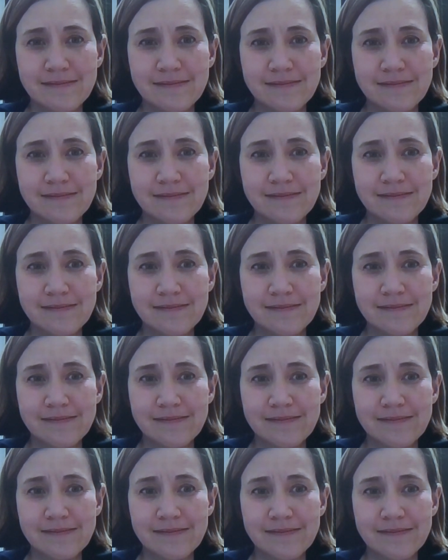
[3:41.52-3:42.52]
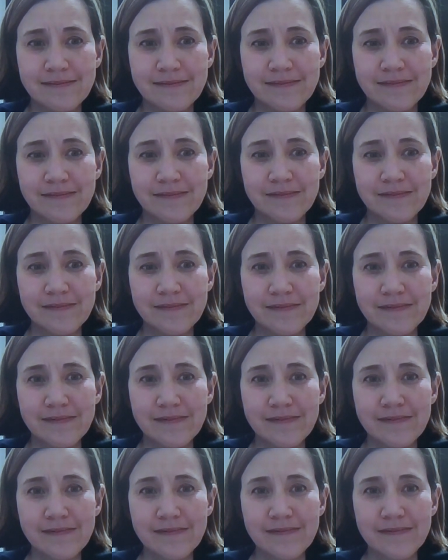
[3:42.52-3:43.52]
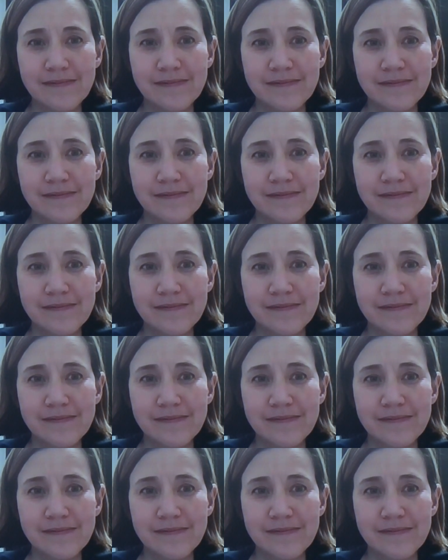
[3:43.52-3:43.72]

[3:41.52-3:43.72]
No words are spoken by the person on screen.